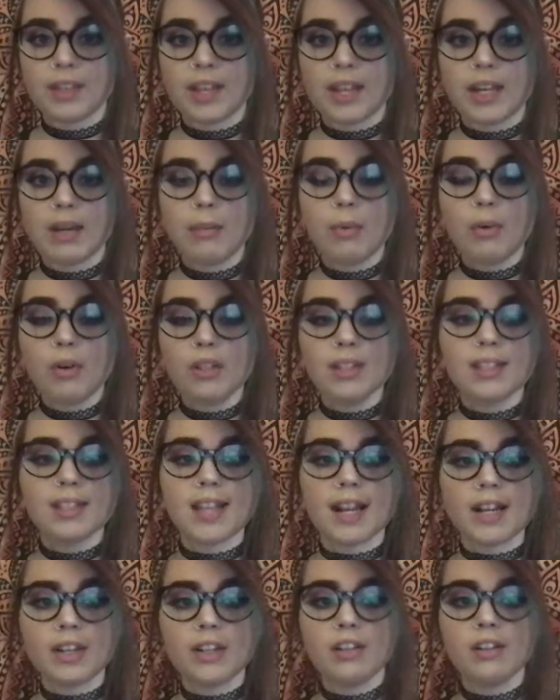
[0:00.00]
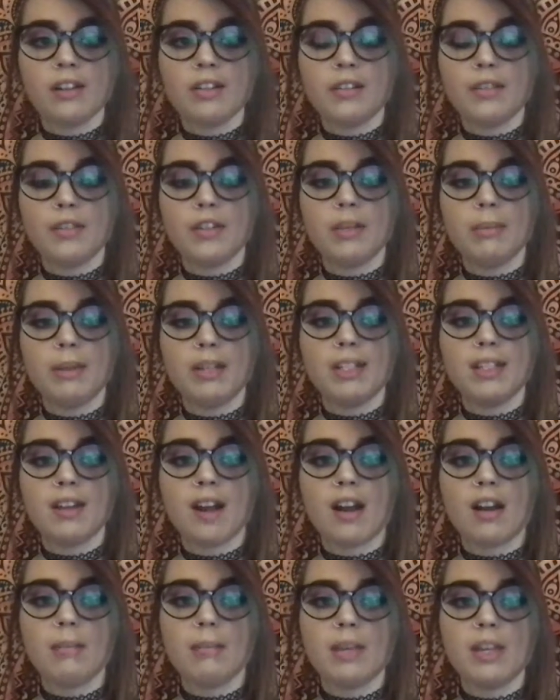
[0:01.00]
An important sector of the Philippines
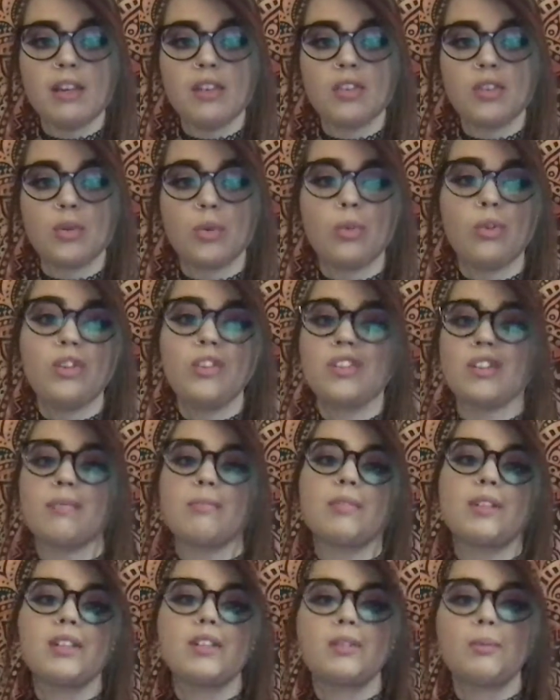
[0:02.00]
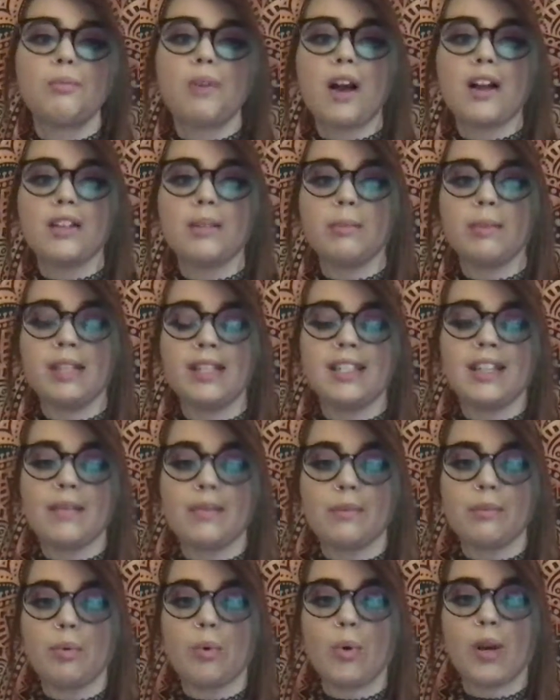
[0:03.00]
economy is tourism, because approximately
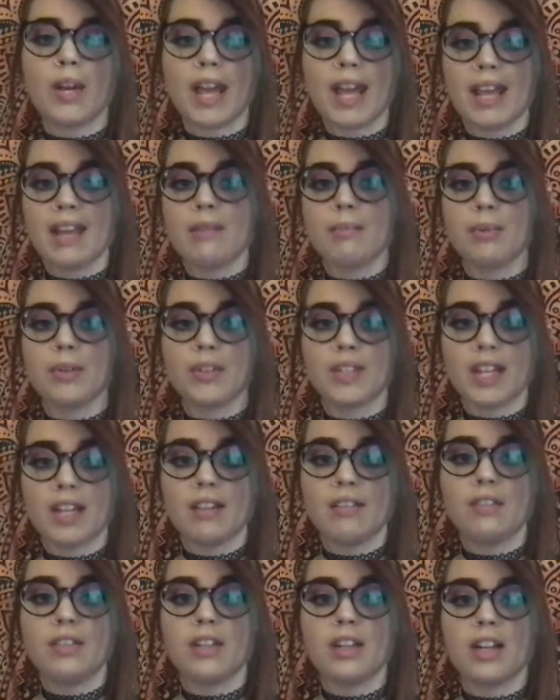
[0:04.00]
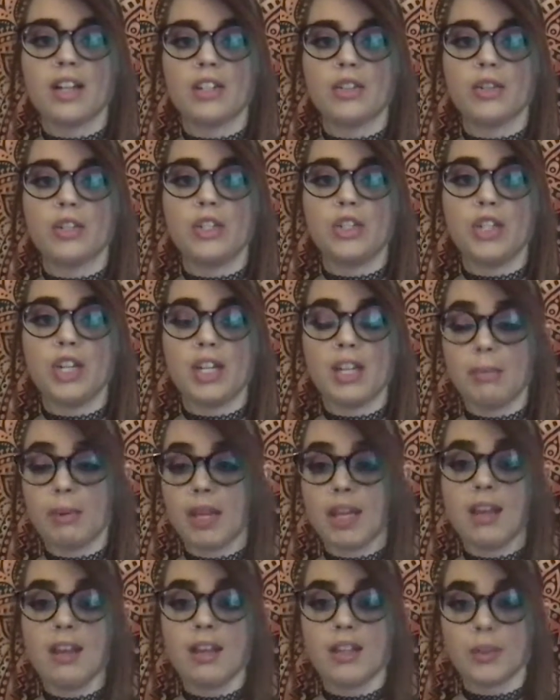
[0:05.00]
7.8% of the country's
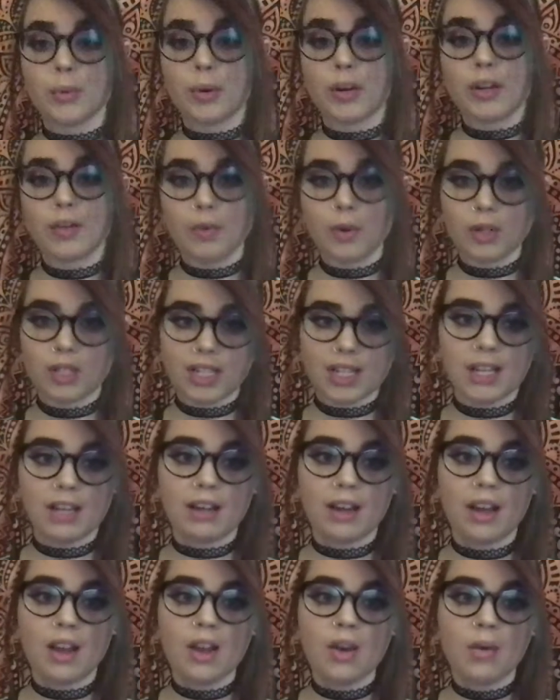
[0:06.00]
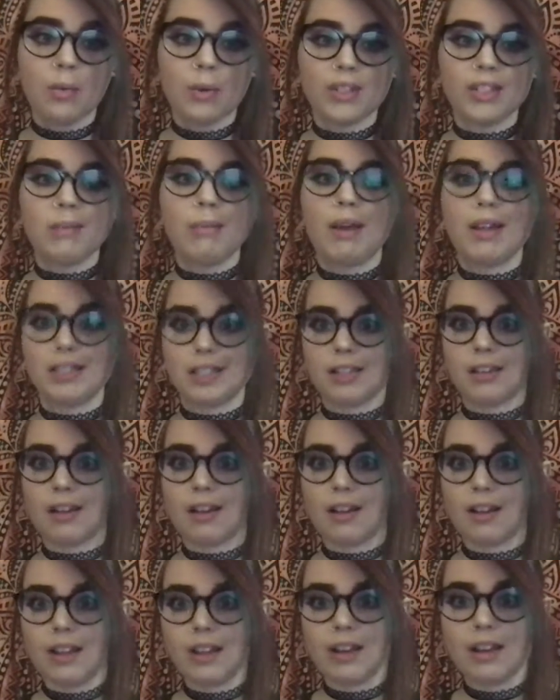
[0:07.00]
GDP in 2014 was dependent
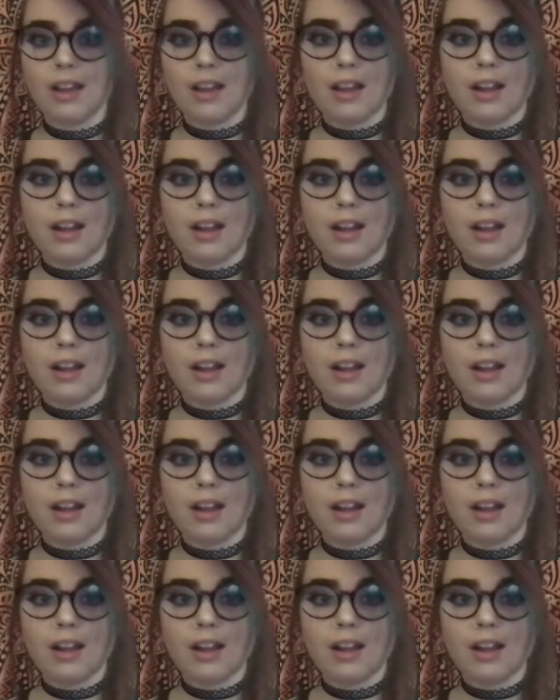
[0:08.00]
on it.